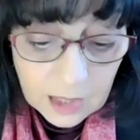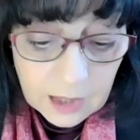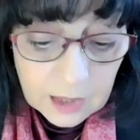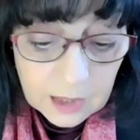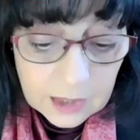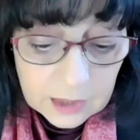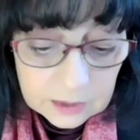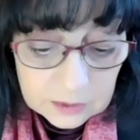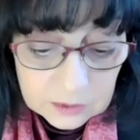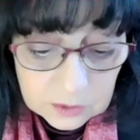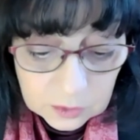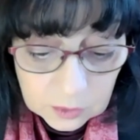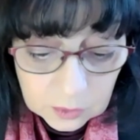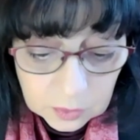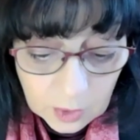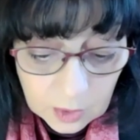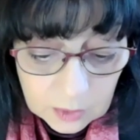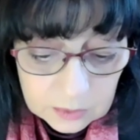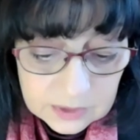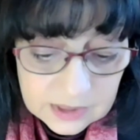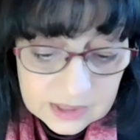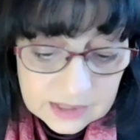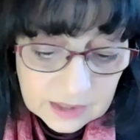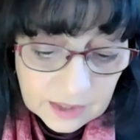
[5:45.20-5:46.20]
To quote
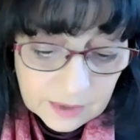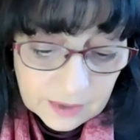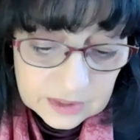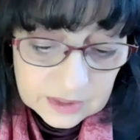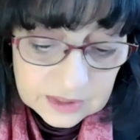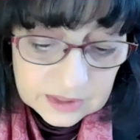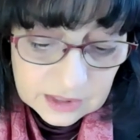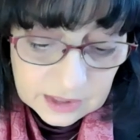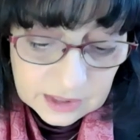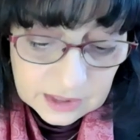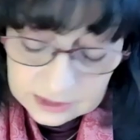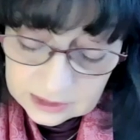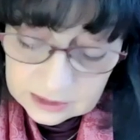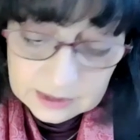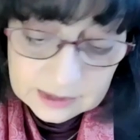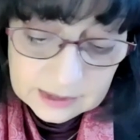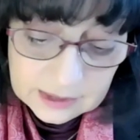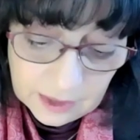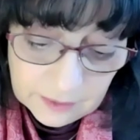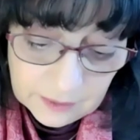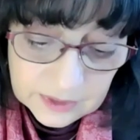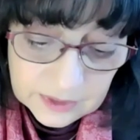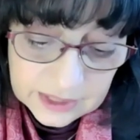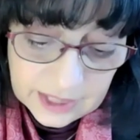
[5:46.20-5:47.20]
Sarah
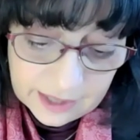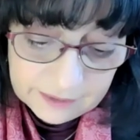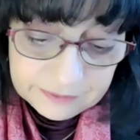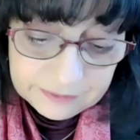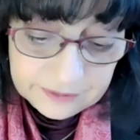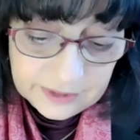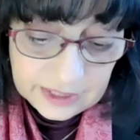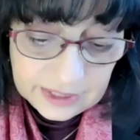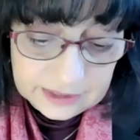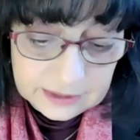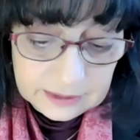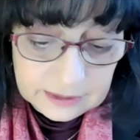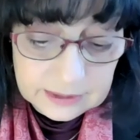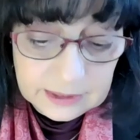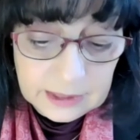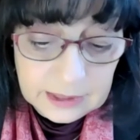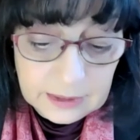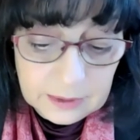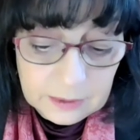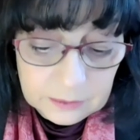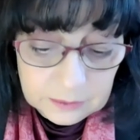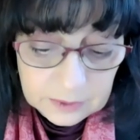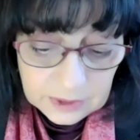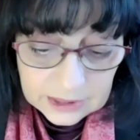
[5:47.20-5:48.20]
Yafet
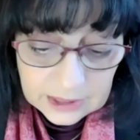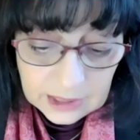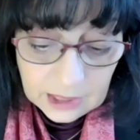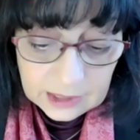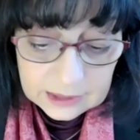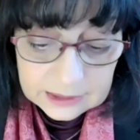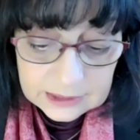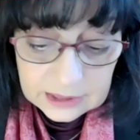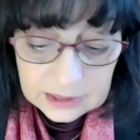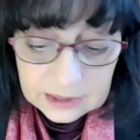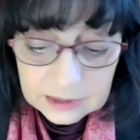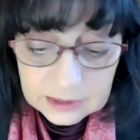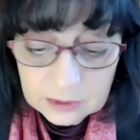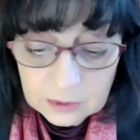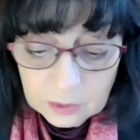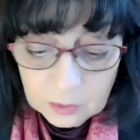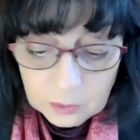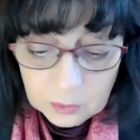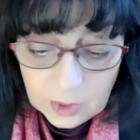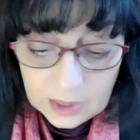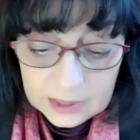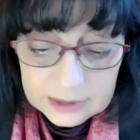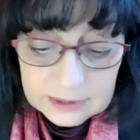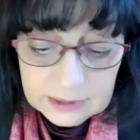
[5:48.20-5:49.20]
regarding
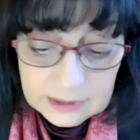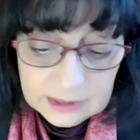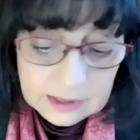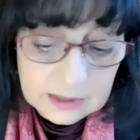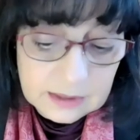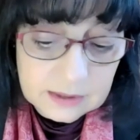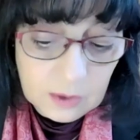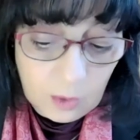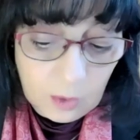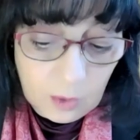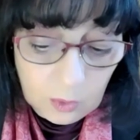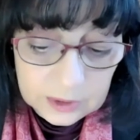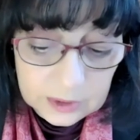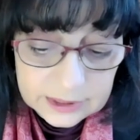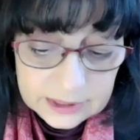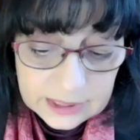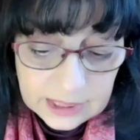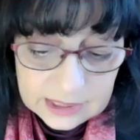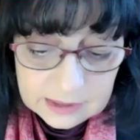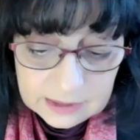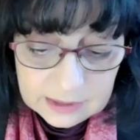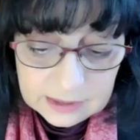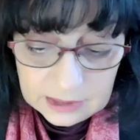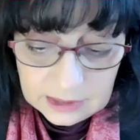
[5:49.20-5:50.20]
what is
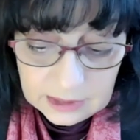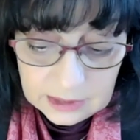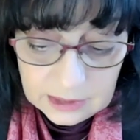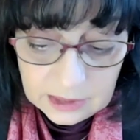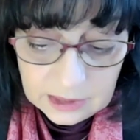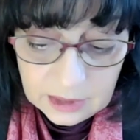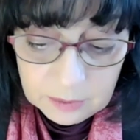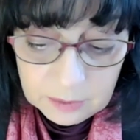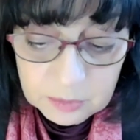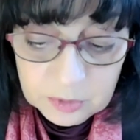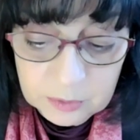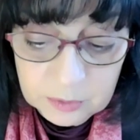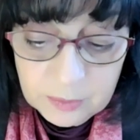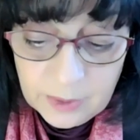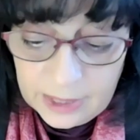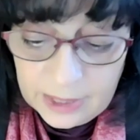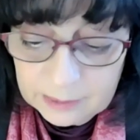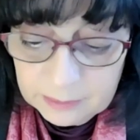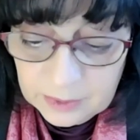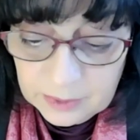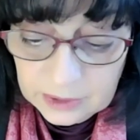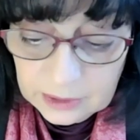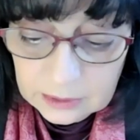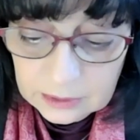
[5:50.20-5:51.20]
holiness in the Hebrew
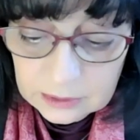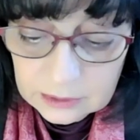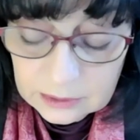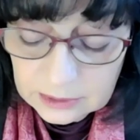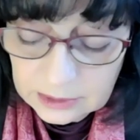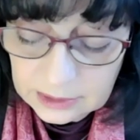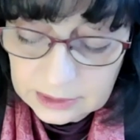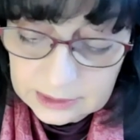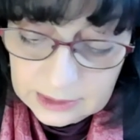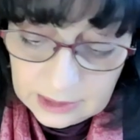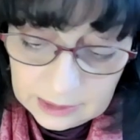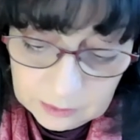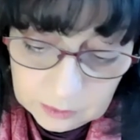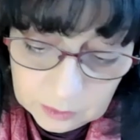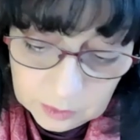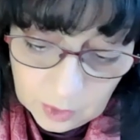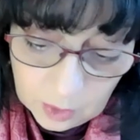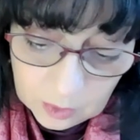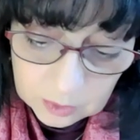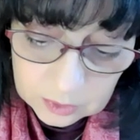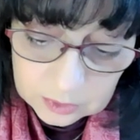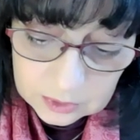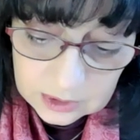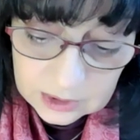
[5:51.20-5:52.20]
Bible, and I
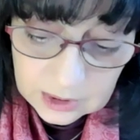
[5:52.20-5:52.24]
quote,